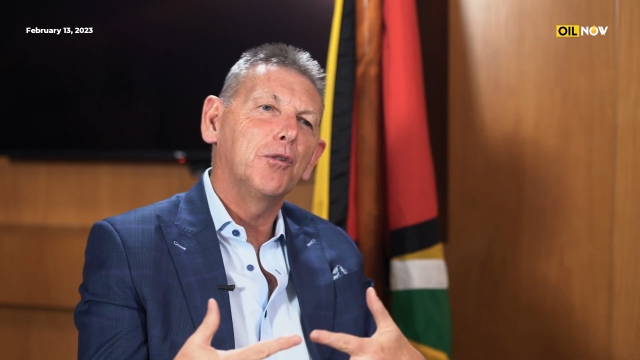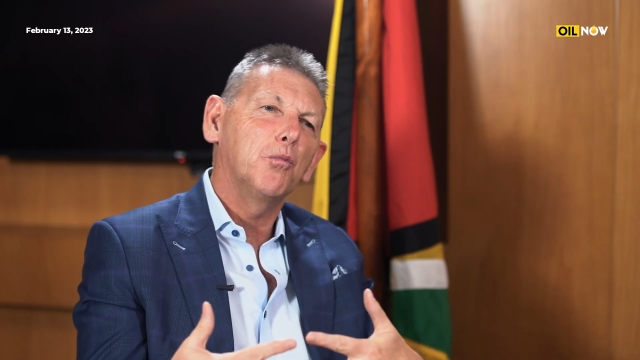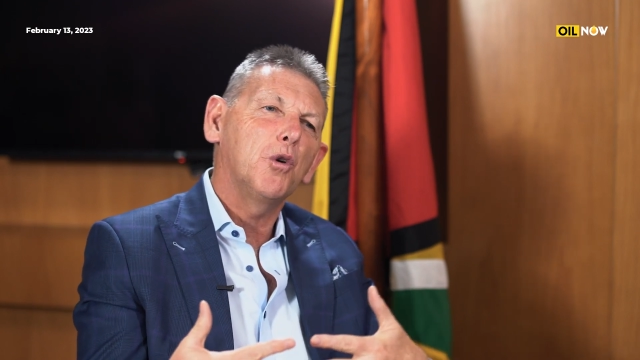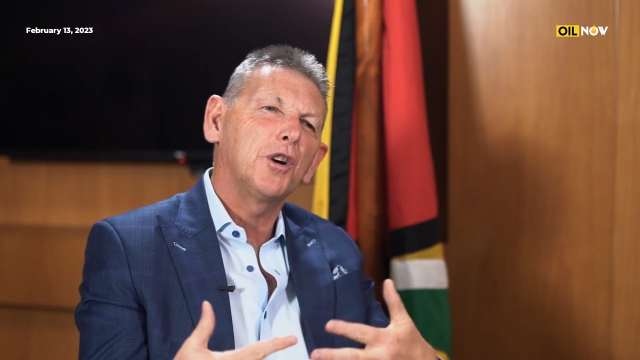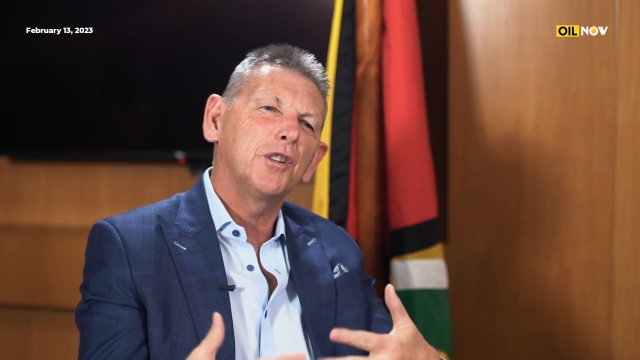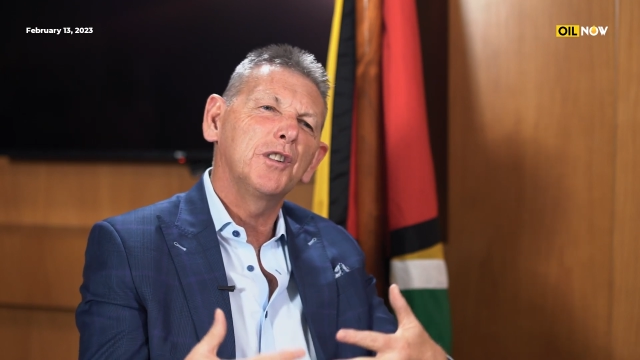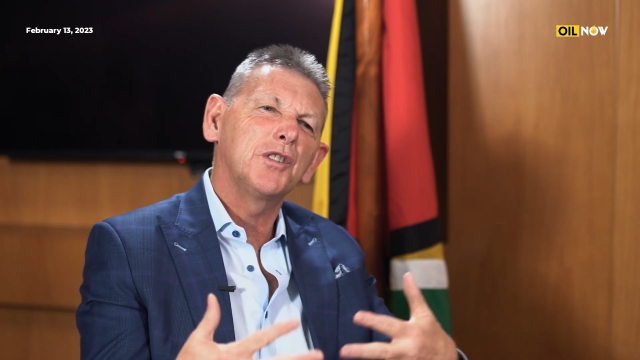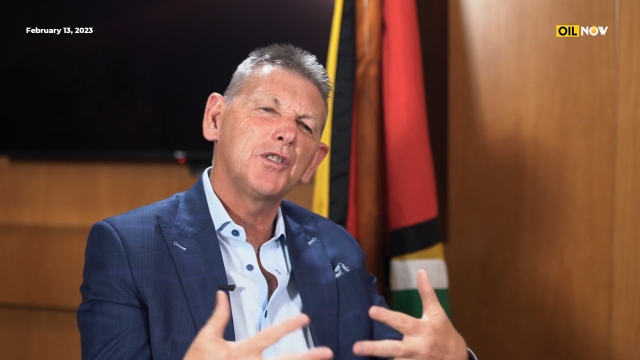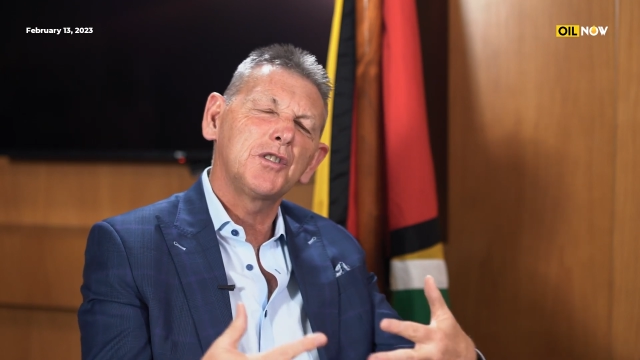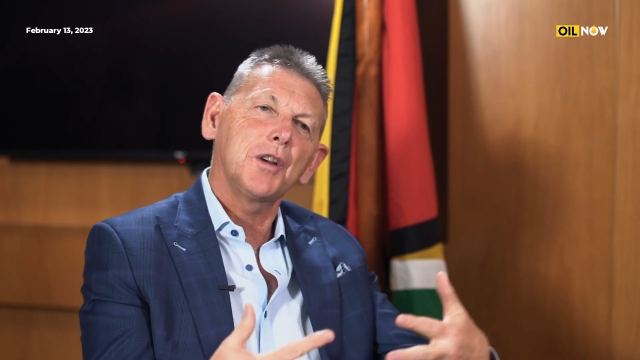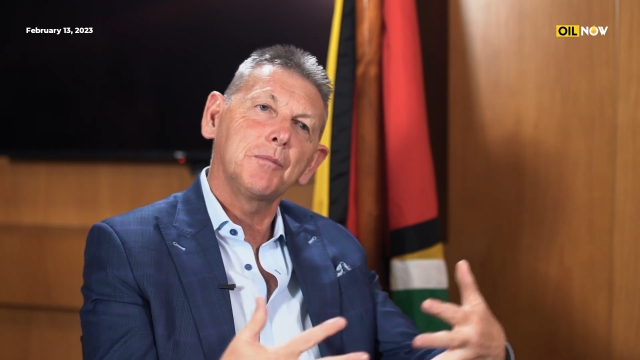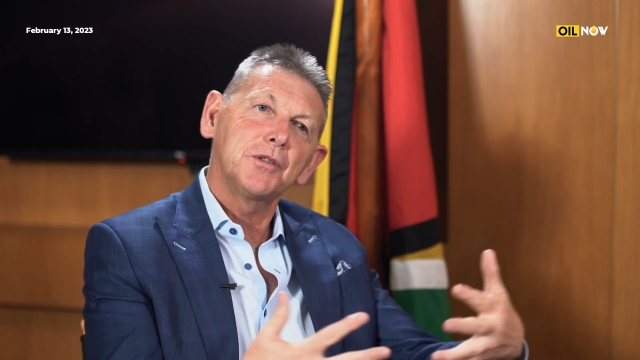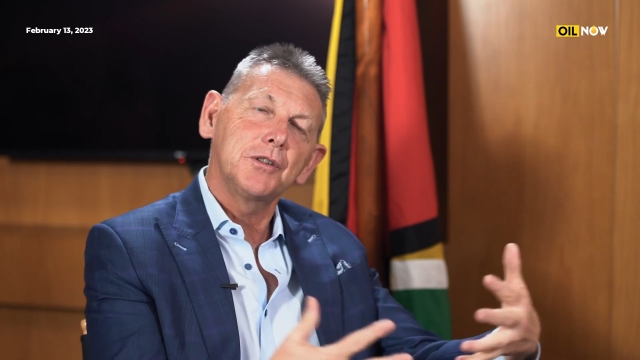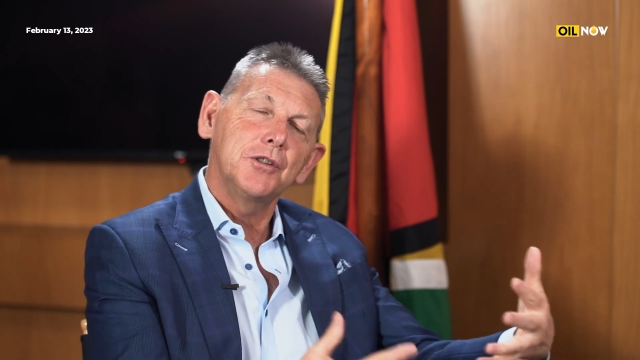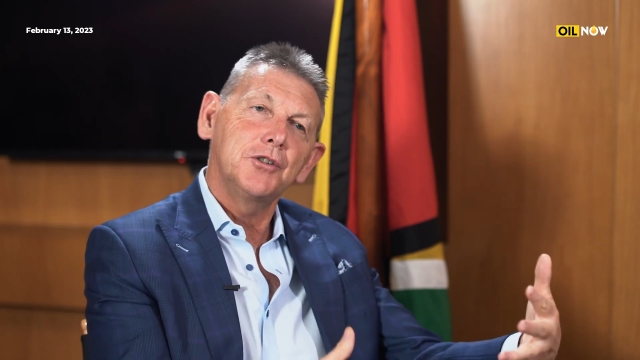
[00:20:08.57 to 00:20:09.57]
what are the
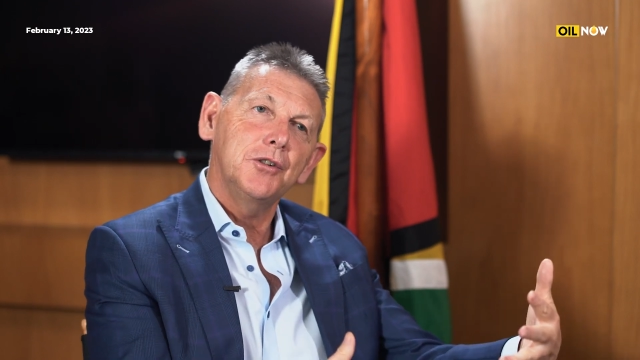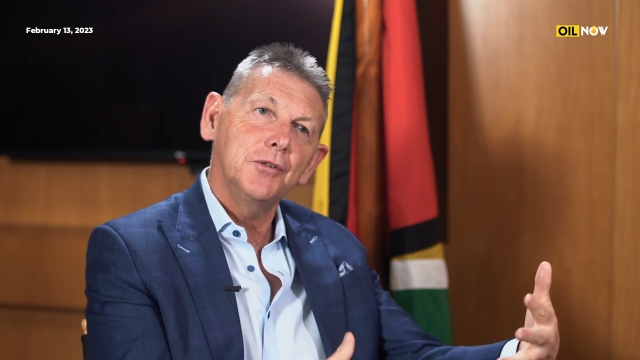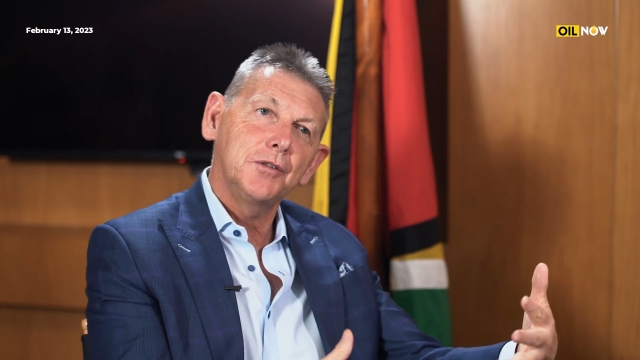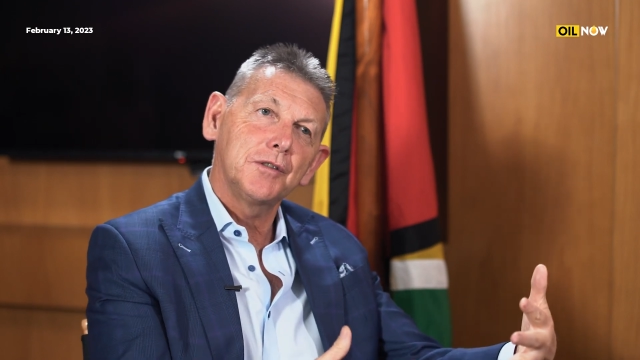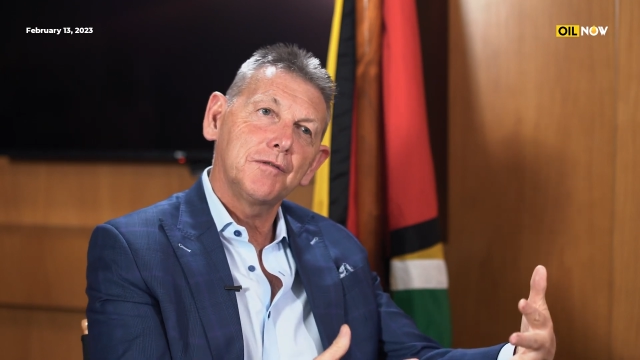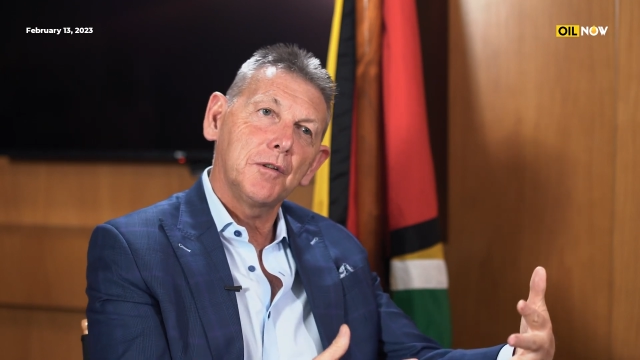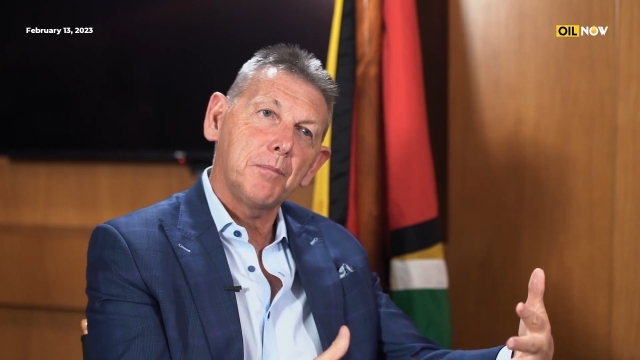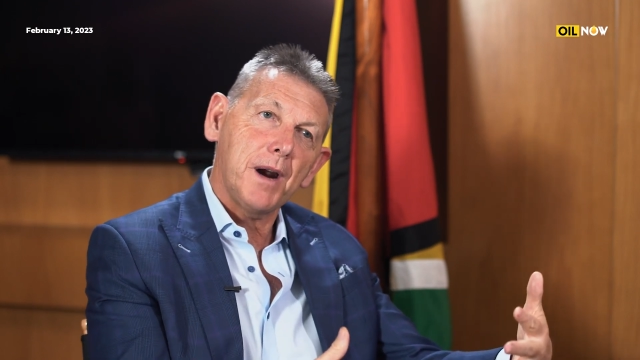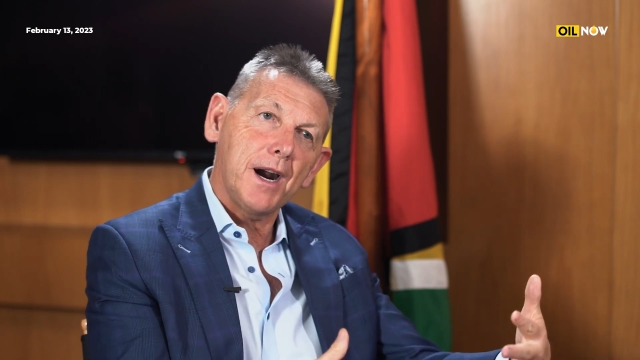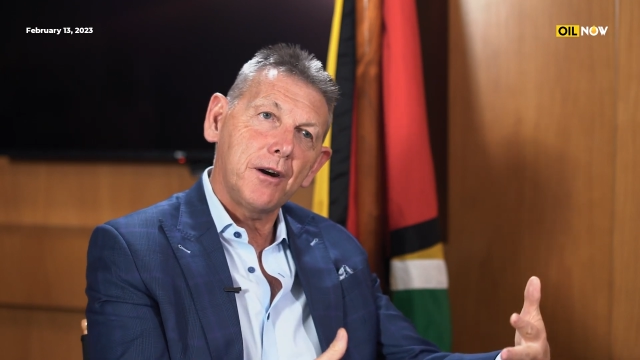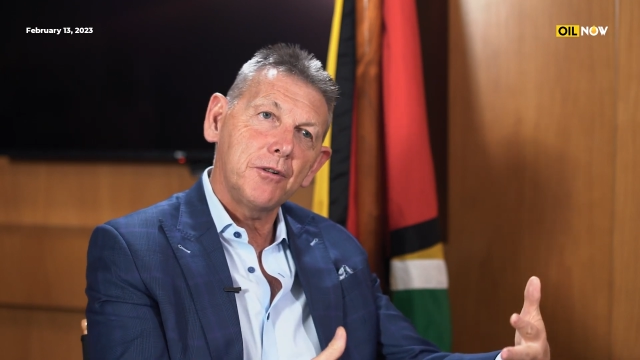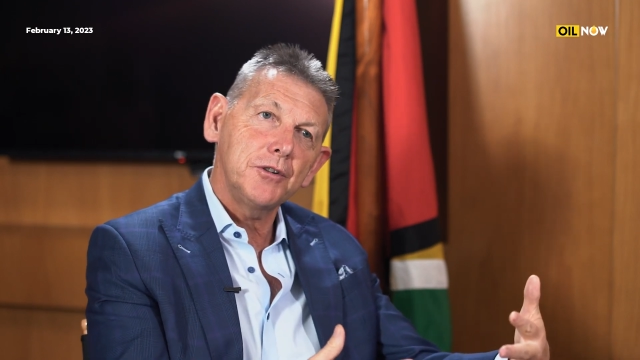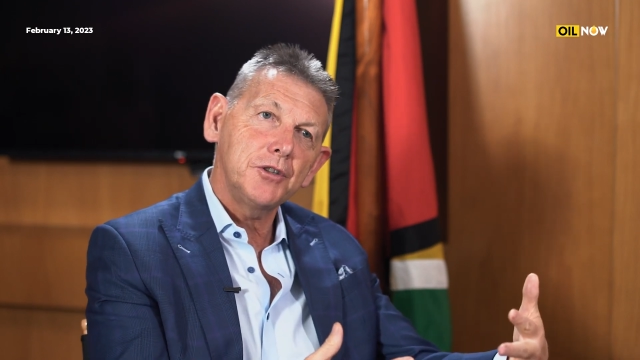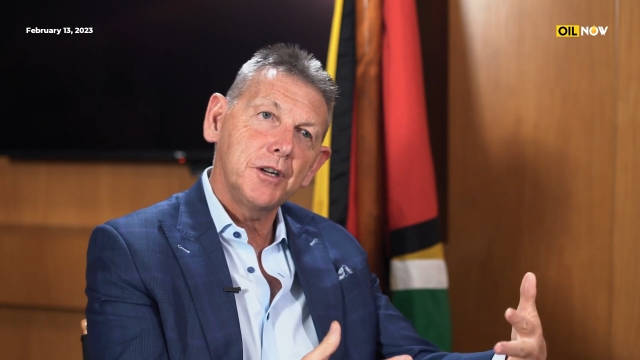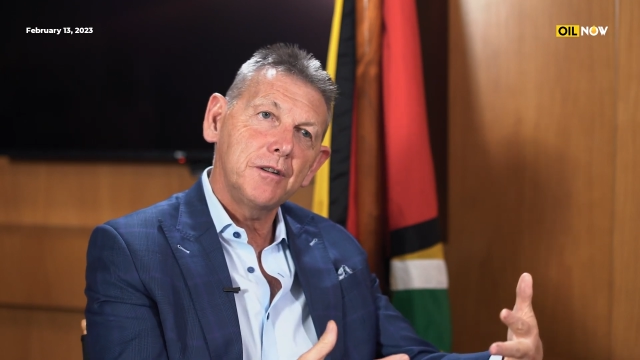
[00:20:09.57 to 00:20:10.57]
substitutes for
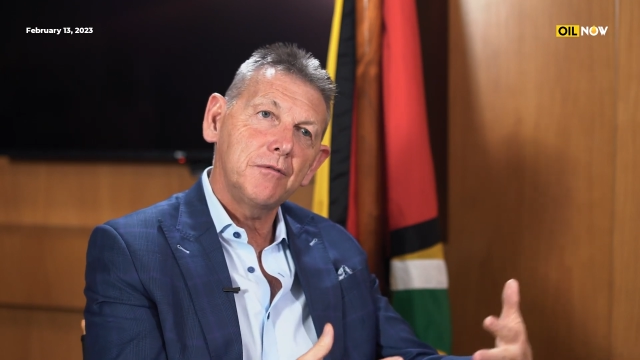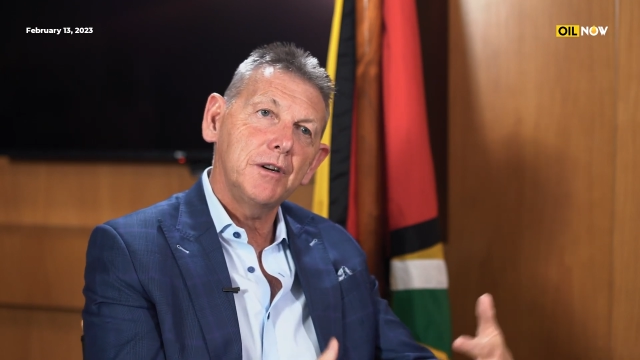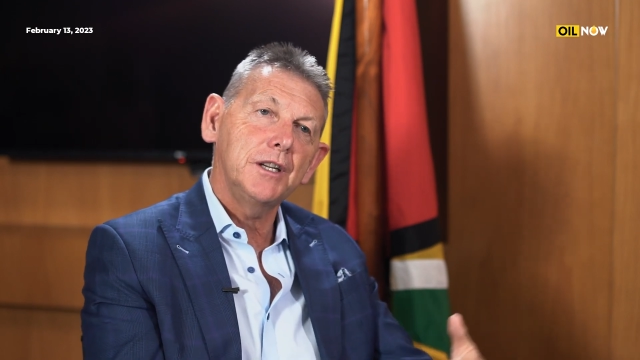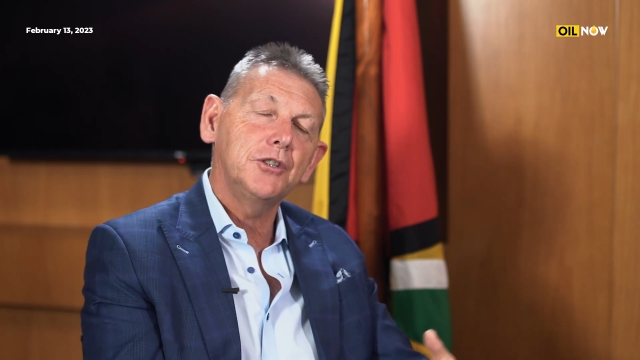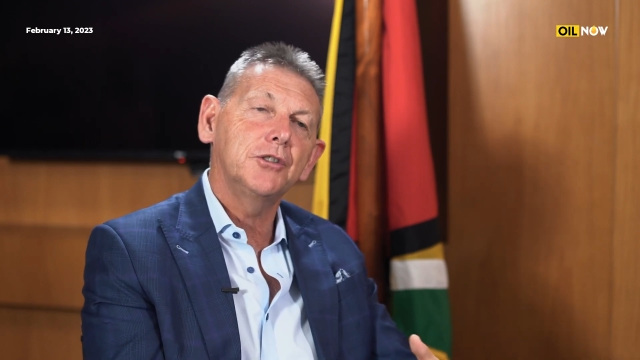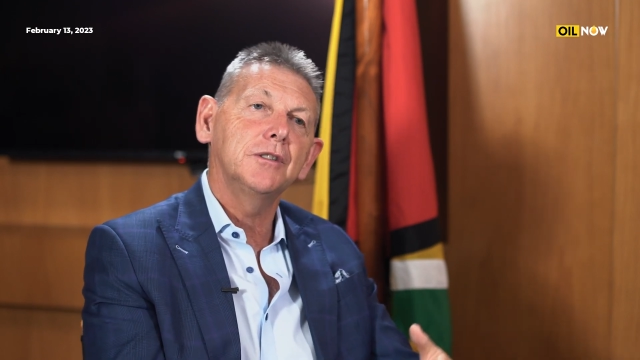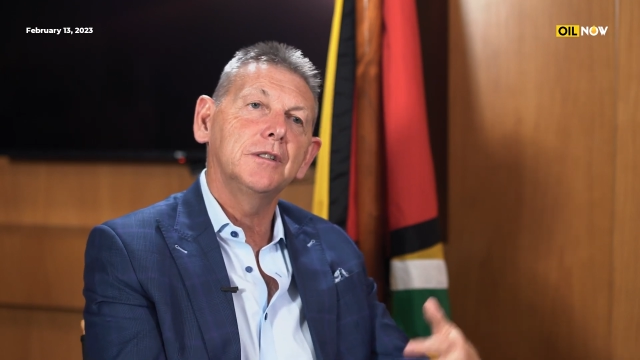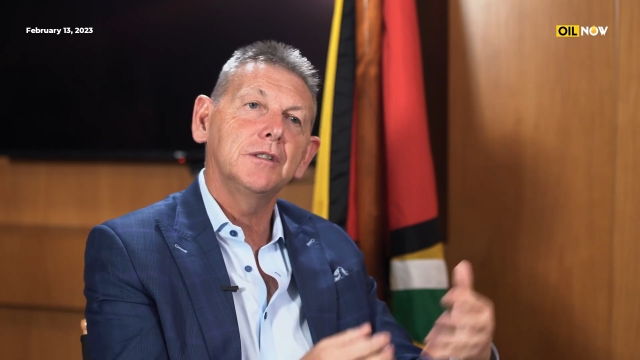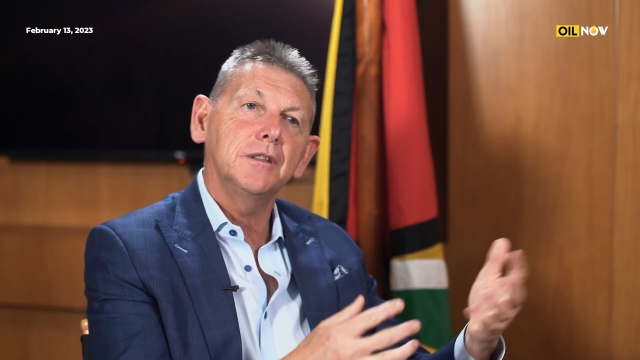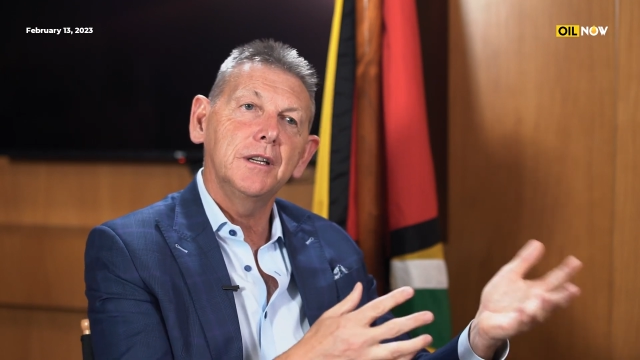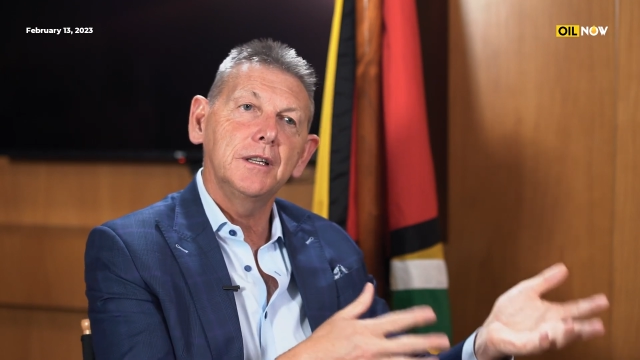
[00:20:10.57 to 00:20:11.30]
power generation,